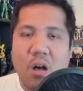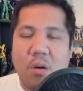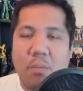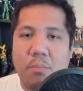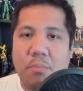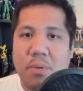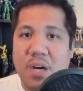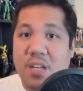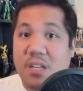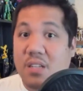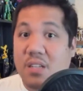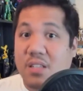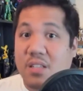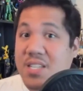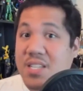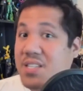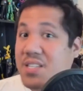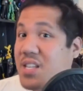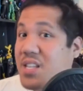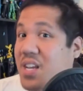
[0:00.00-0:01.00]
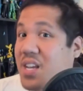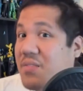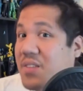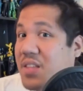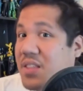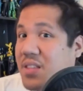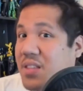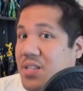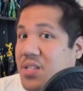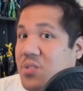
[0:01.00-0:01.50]
But let's think of
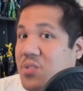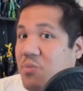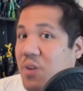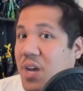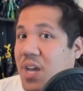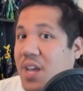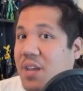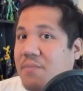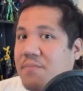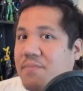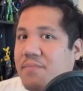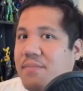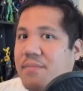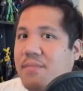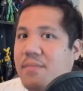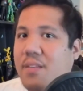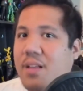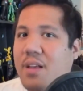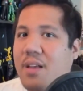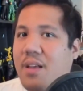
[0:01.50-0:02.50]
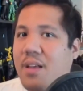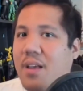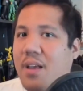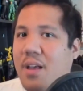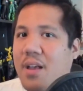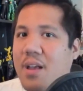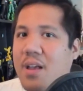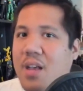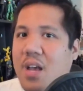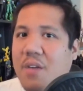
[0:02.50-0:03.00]
it this way.
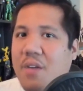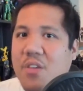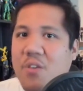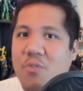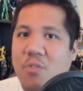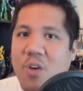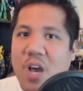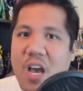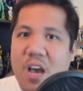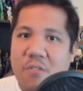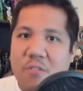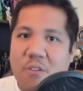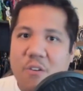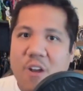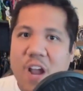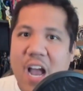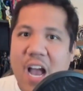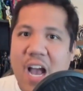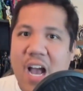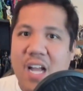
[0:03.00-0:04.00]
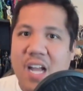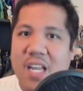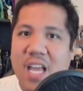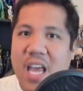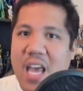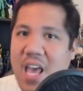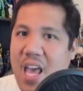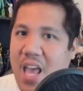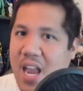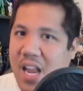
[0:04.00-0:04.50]
Have you ever had
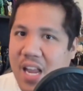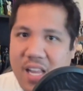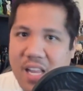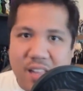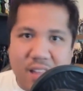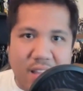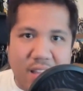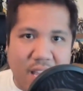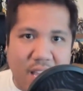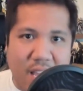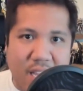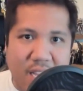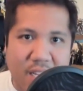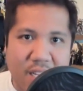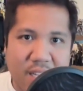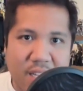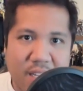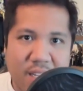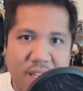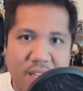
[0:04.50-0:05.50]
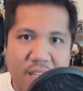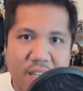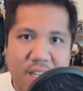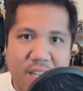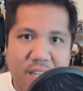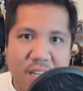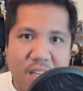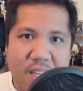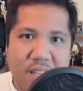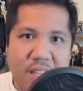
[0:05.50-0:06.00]
anything
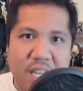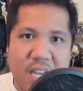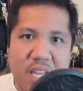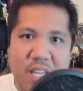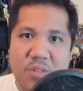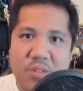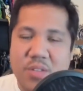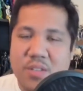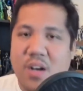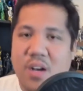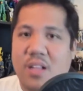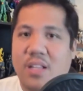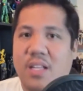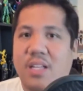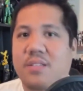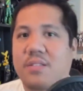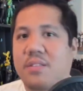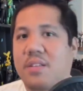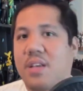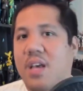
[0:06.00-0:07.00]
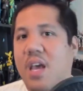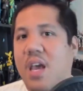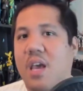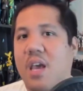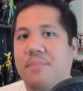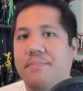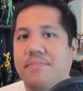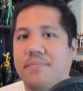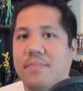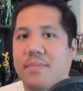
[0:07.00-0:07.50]
that you saw, let's
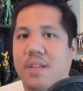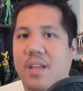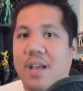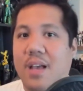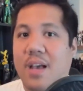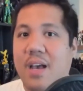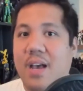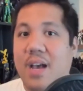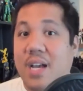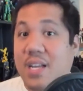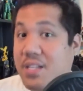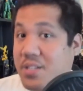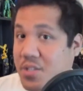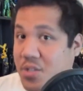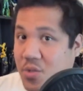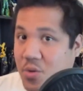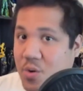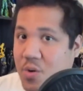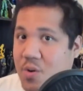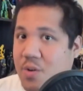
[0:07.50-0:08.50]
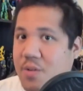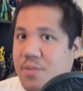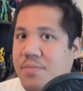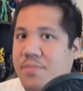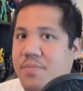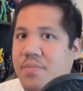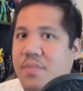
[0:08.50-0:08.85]
say, at a store?